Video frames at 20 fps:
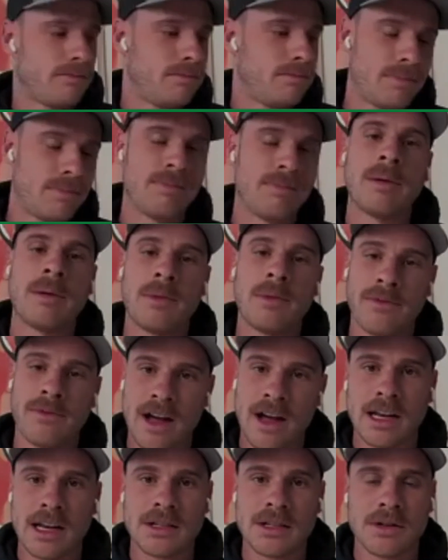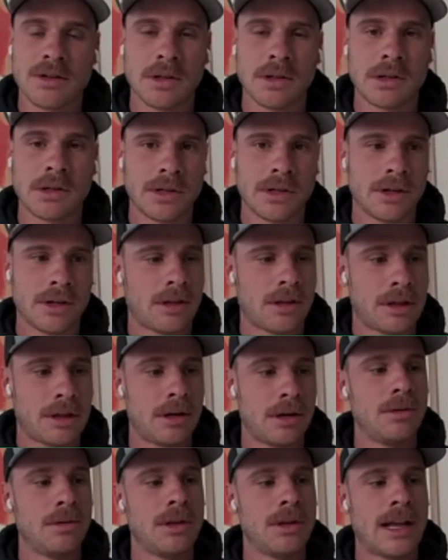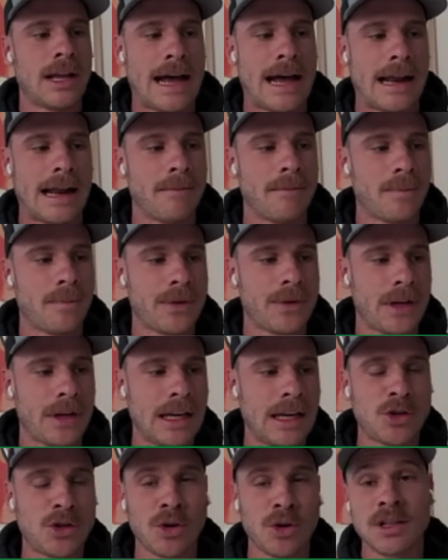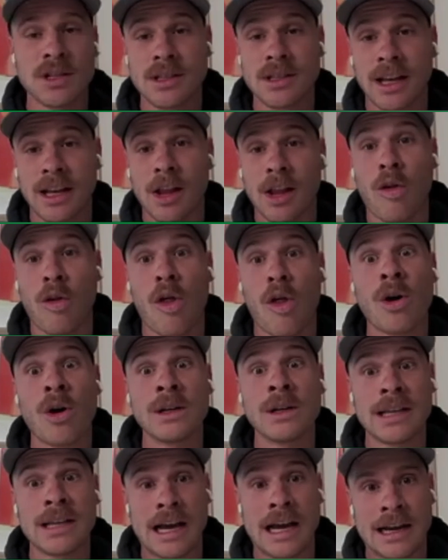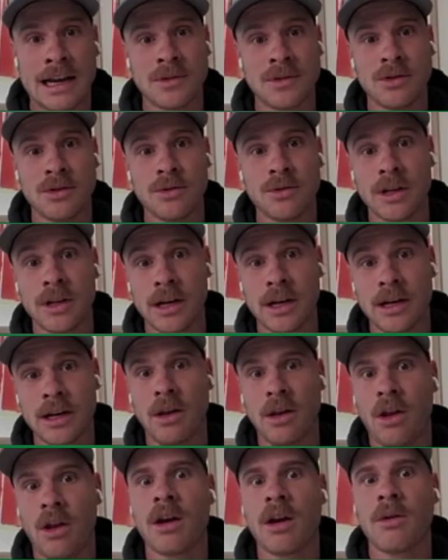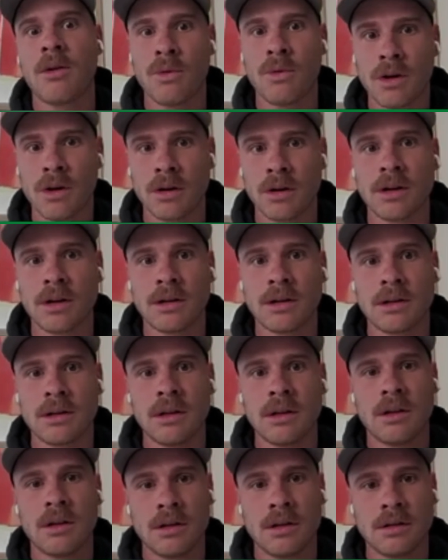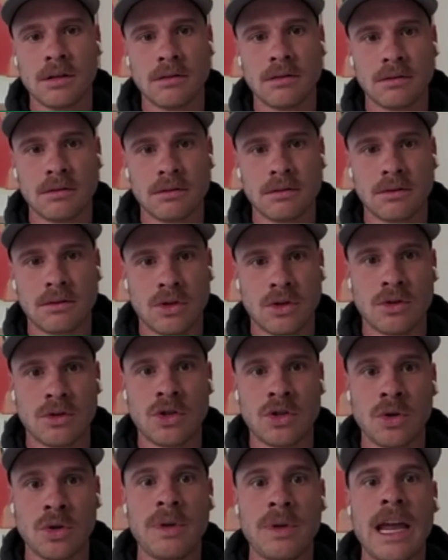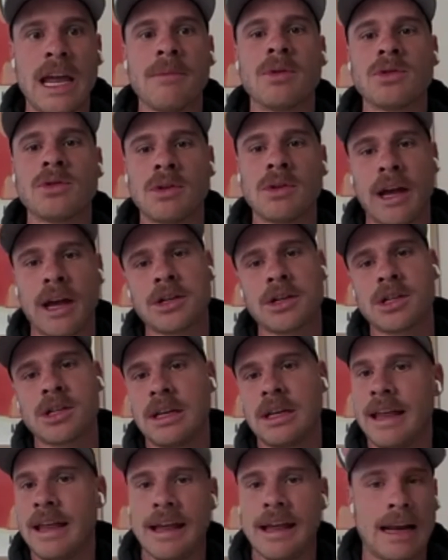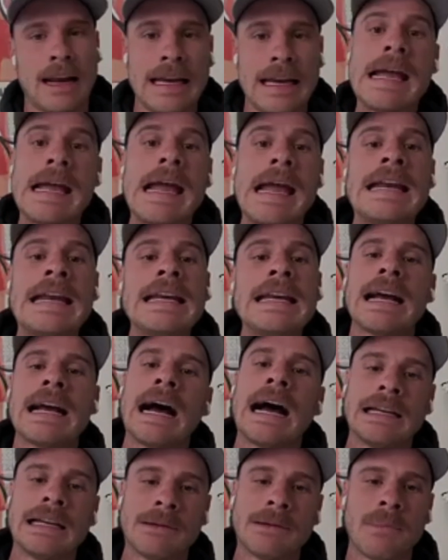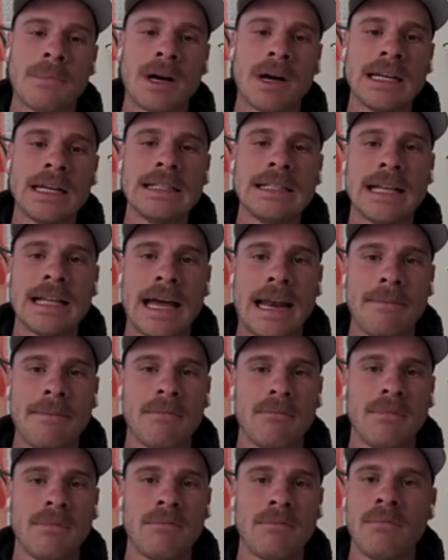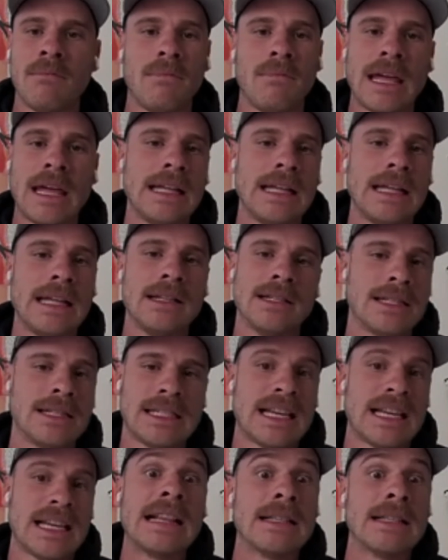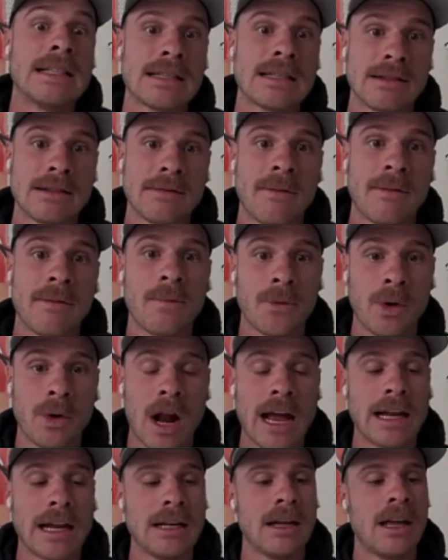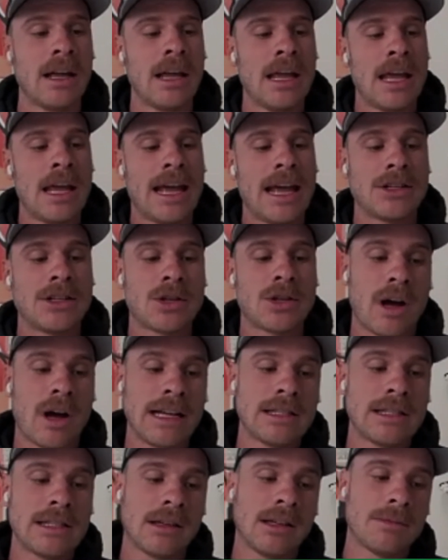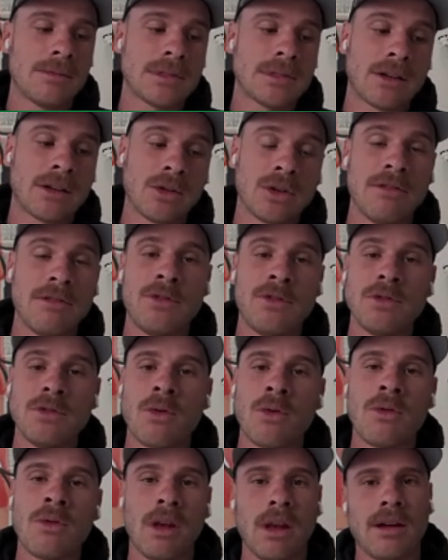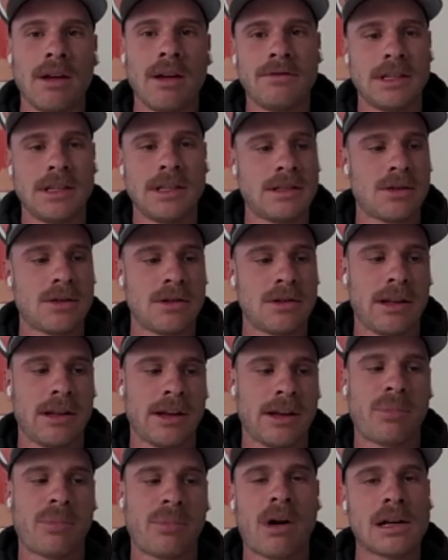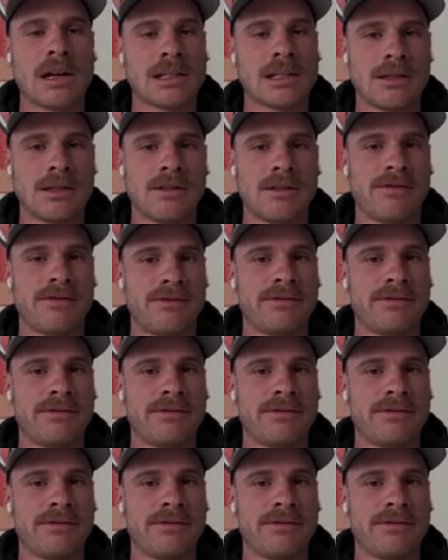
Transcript: maybe finance your career through that. It took us like a long time to do it and a lot of work to be able to actually get any kind of money that made sense, right? And so I tell them like, look, if you don't love this sort of like process of